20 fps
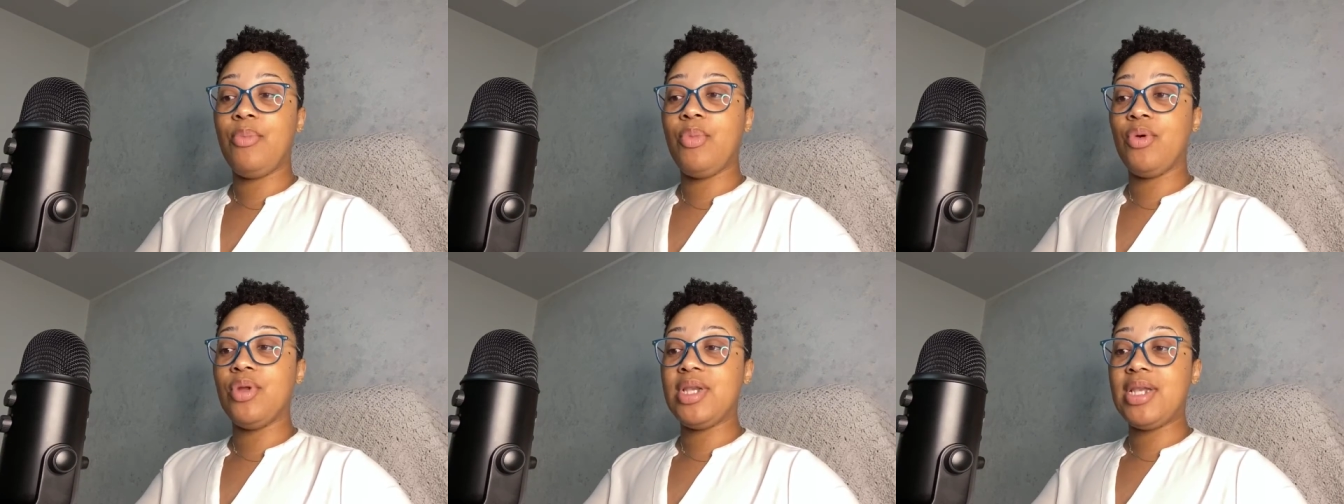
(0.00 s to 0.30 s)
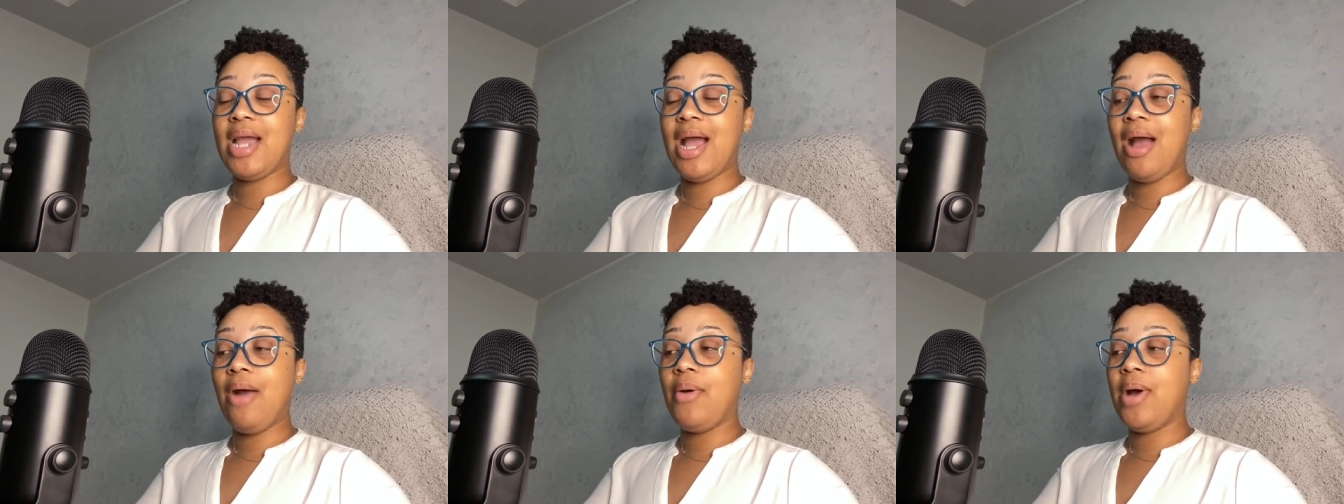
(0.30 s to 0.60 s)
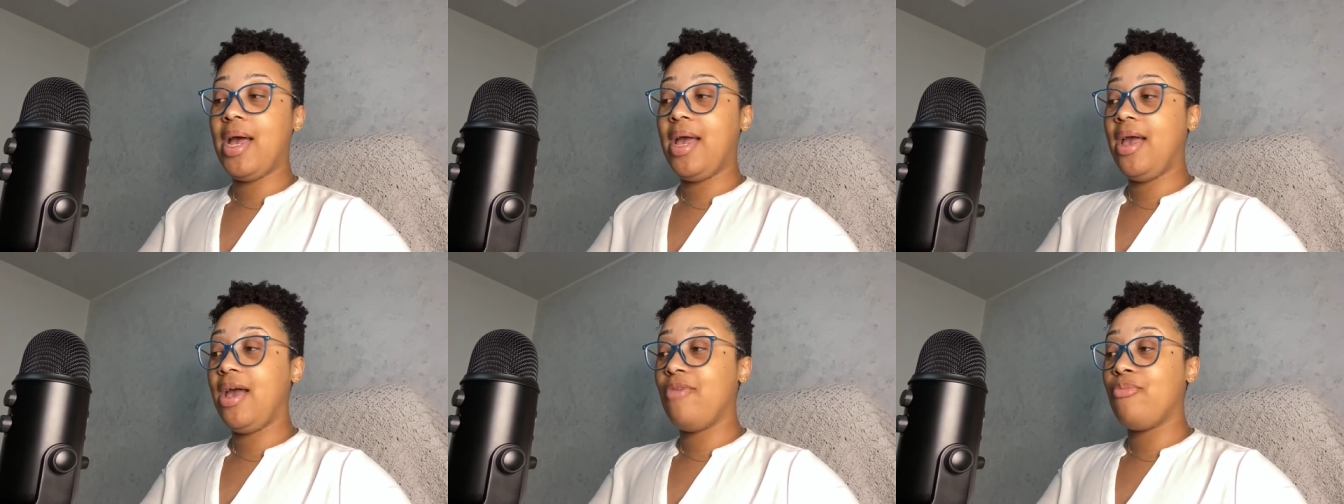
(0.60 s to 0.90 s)
But now I
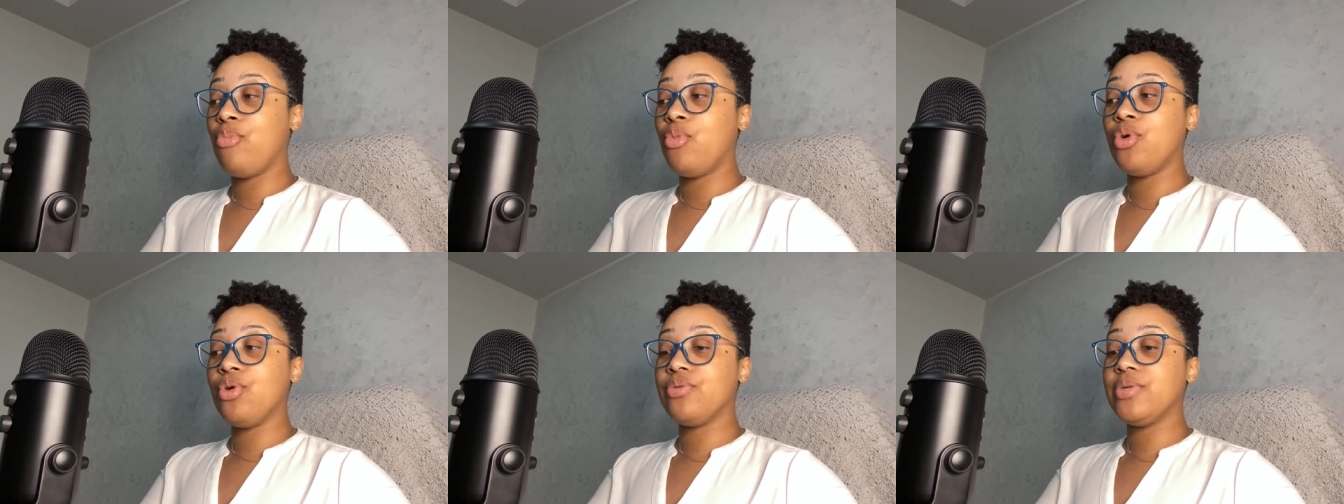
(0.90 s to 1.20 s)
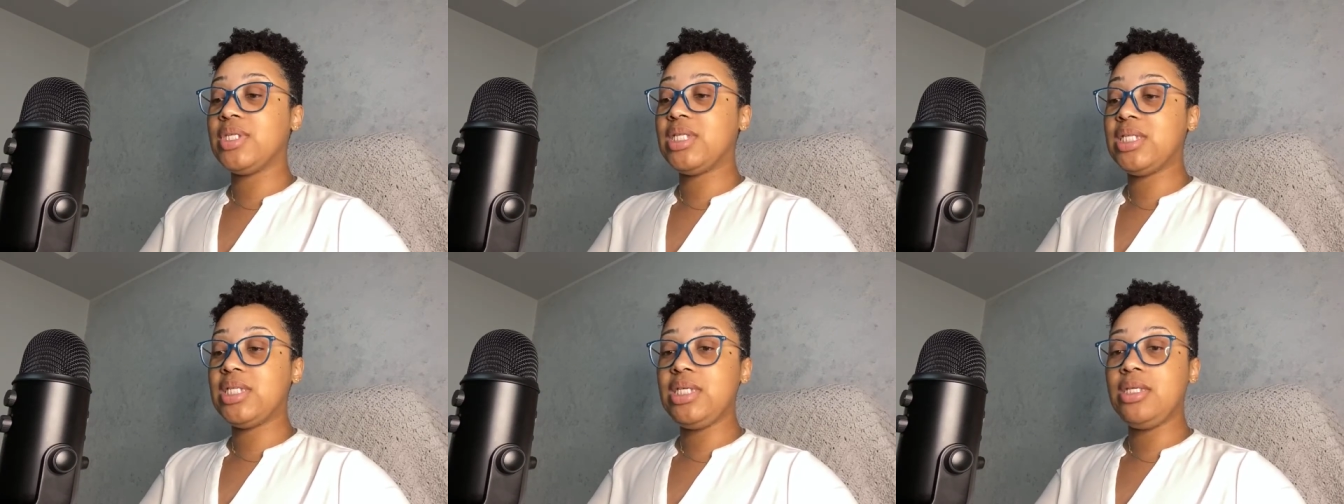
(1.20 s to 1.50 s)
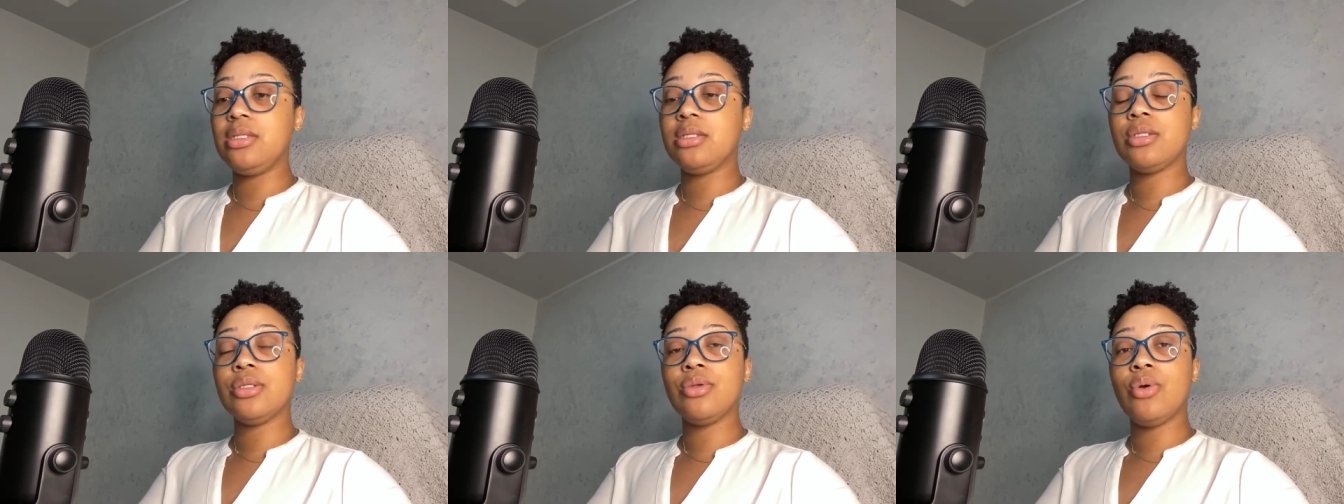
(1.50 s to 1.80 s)
have more
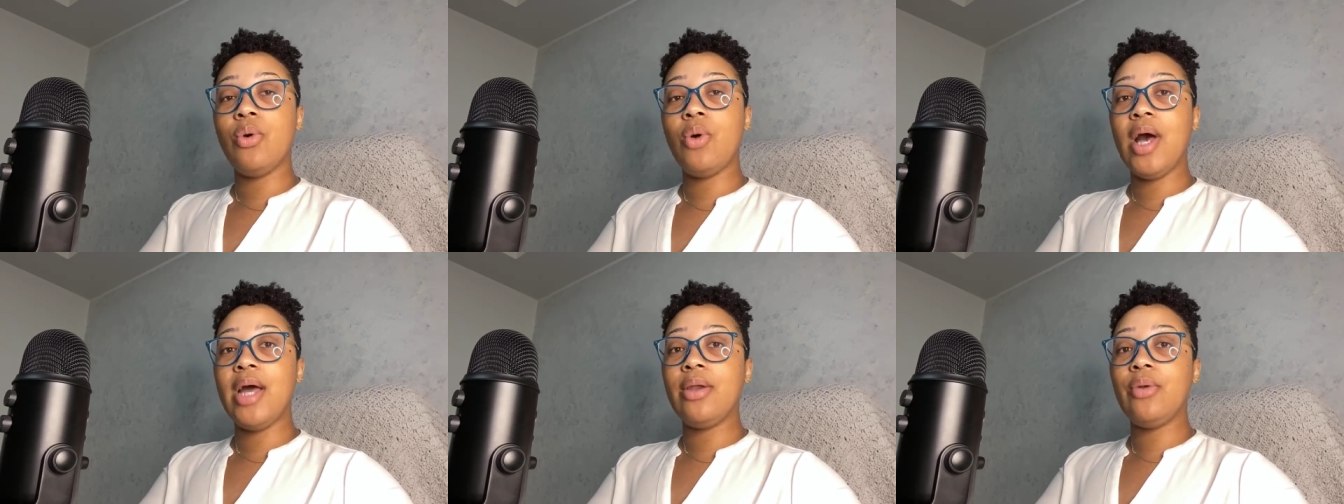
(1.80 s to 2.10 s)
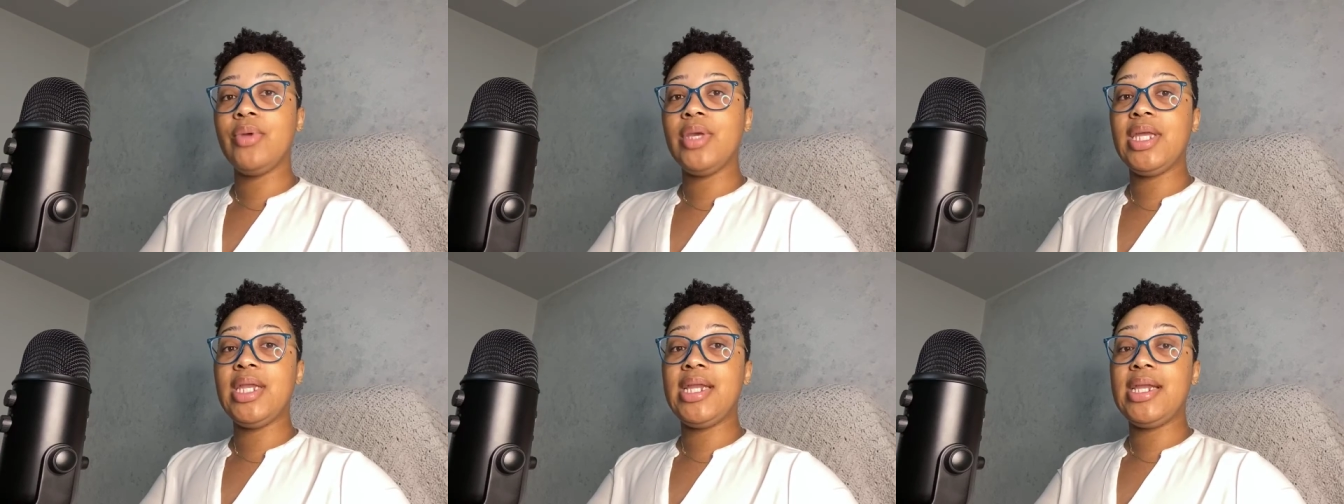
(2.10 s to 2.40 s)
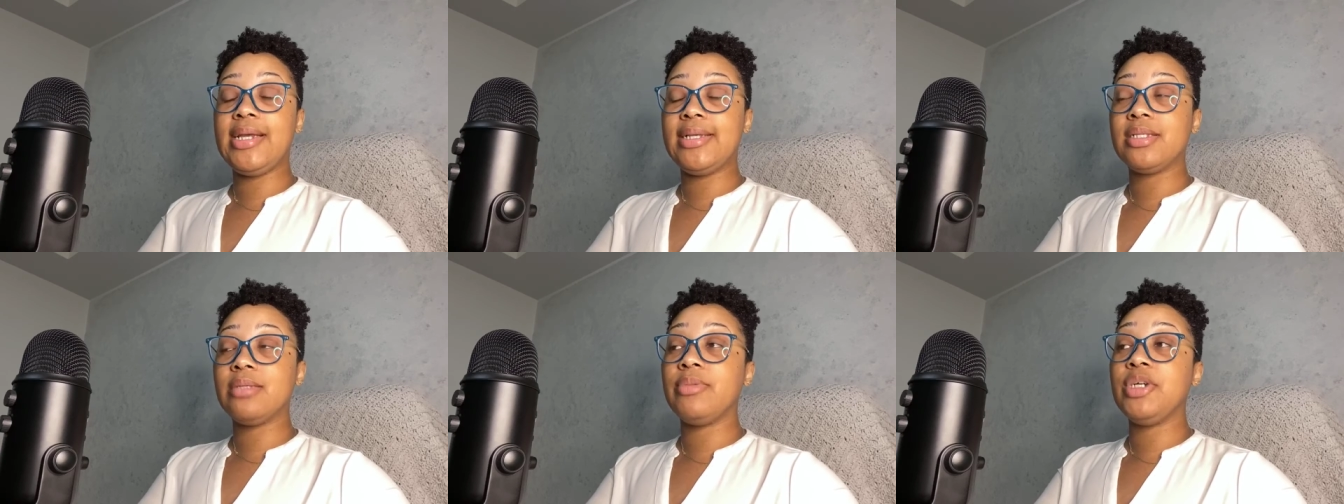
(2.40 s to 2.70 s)
receipts, so I don't get it
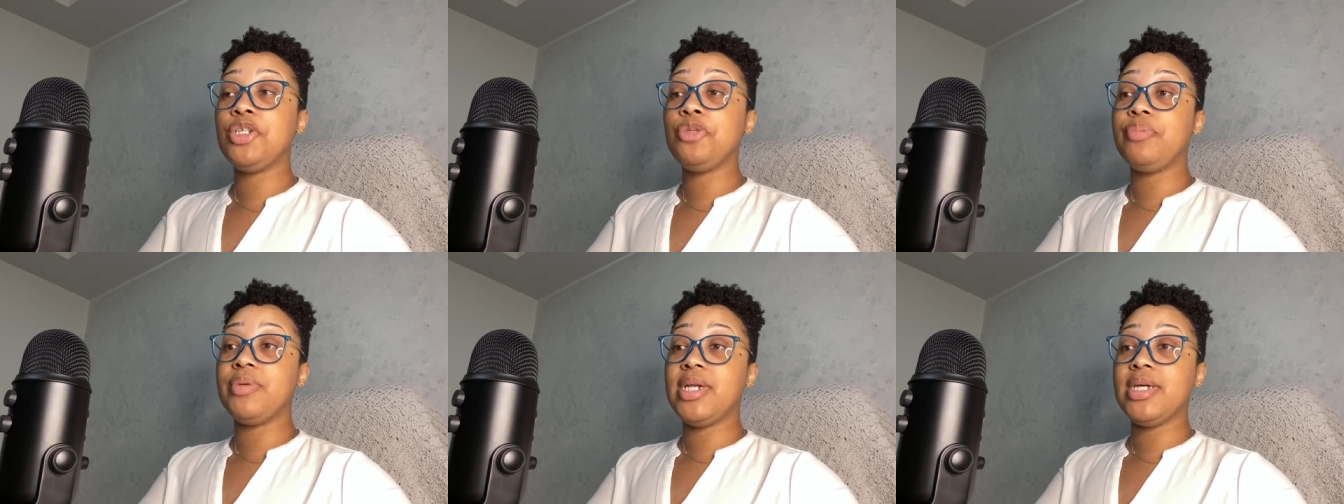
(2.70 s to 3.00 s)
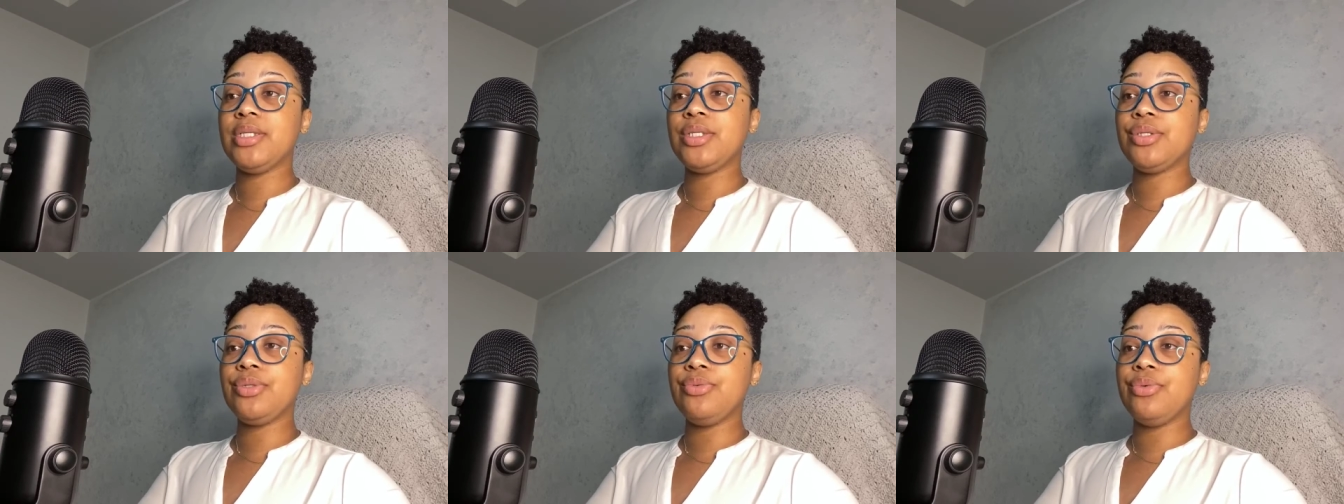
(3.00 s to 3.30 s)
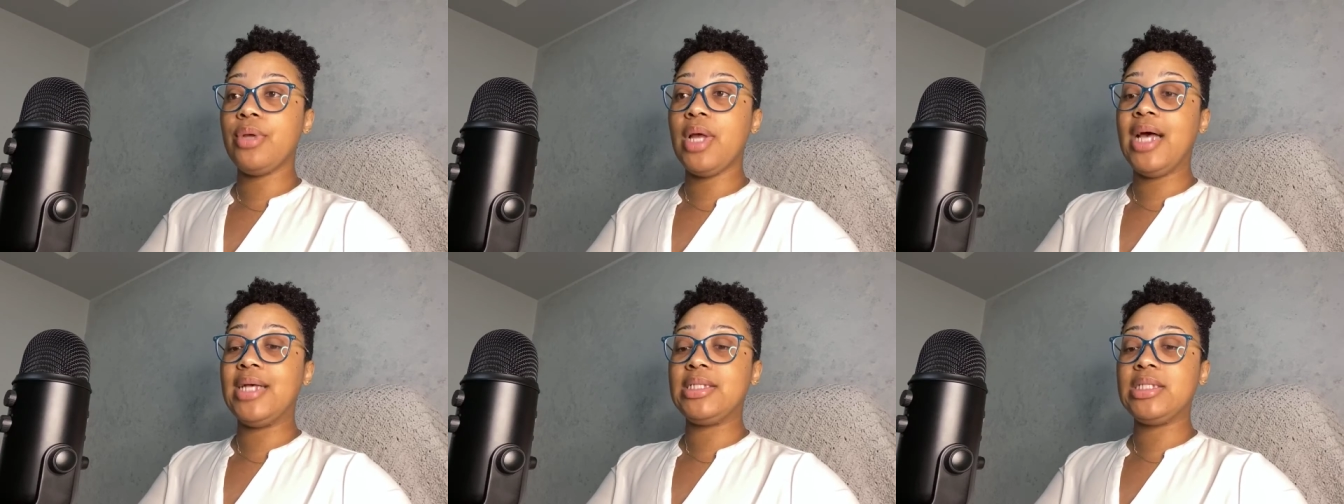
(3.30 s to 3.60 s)
as much, but I still
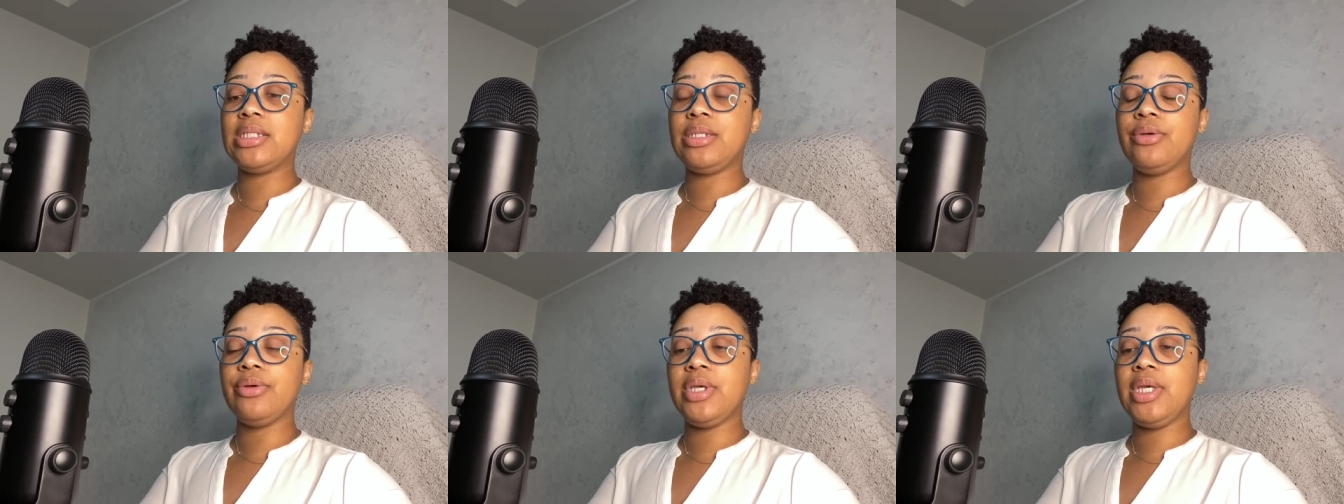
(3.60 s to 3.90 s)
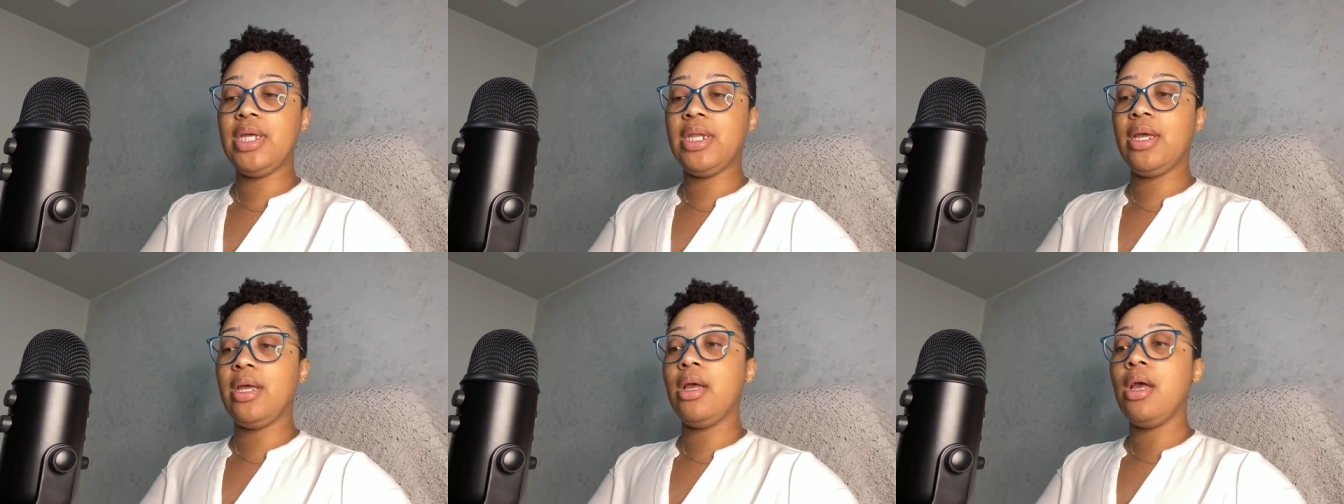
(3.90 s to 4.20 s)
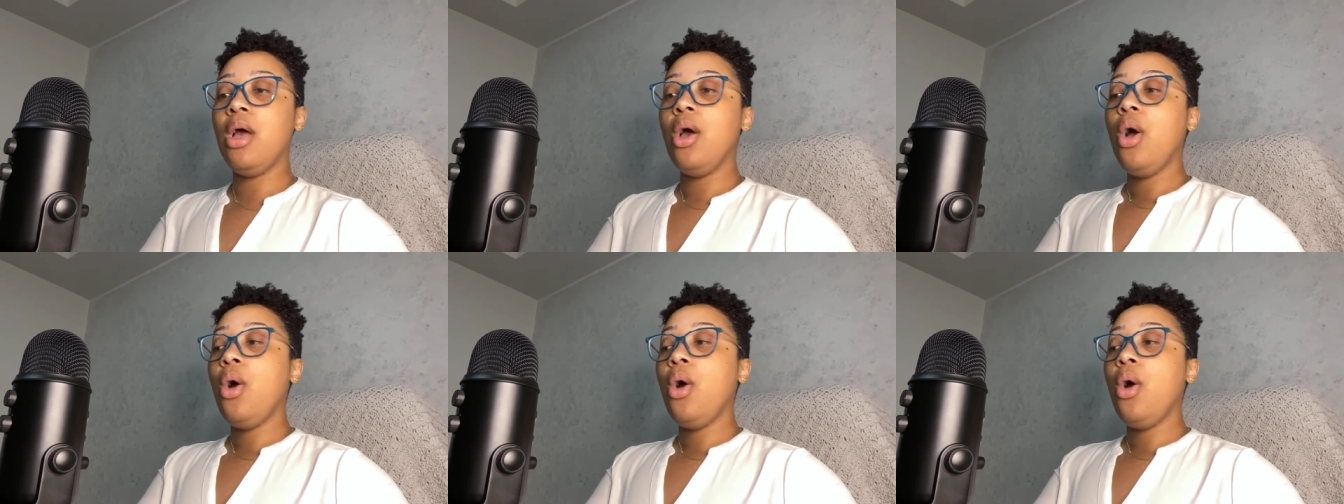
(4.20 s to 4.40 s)
I still get it.